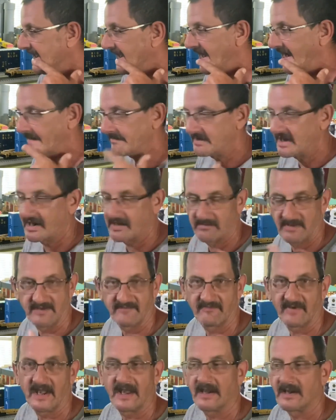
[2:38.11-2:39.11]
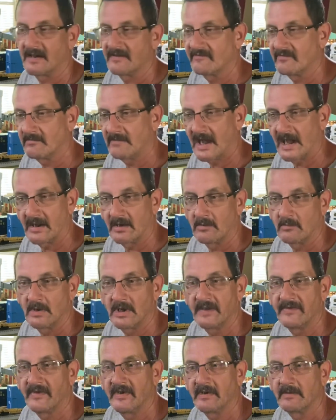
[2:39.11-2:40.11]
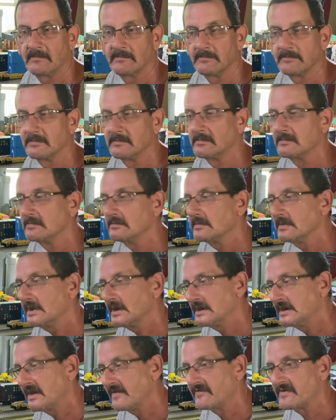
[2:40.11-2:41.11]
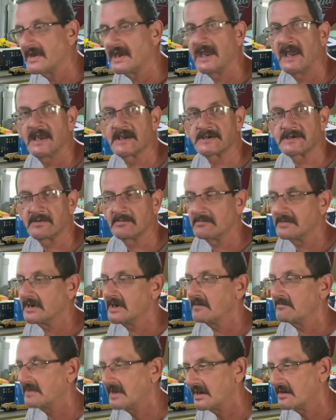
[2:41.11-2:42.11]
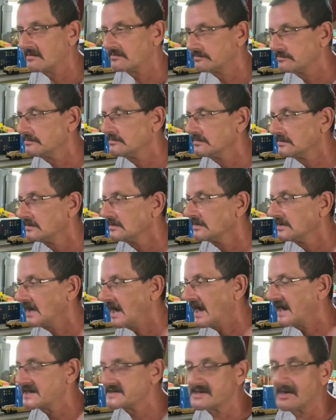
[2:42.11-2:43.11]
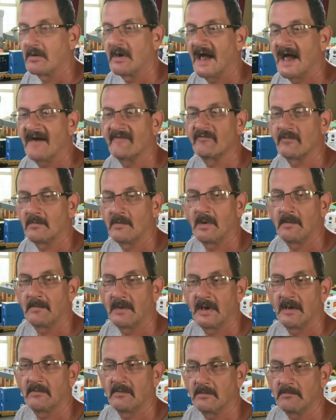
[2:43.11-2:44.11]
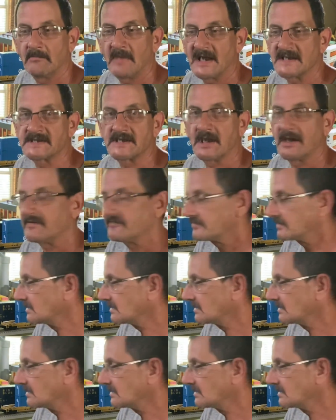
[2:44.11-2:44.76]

I'm not a big fan of them. I don't run them. Nothing against them, but I'm not a. I just don't have them on my my stuff,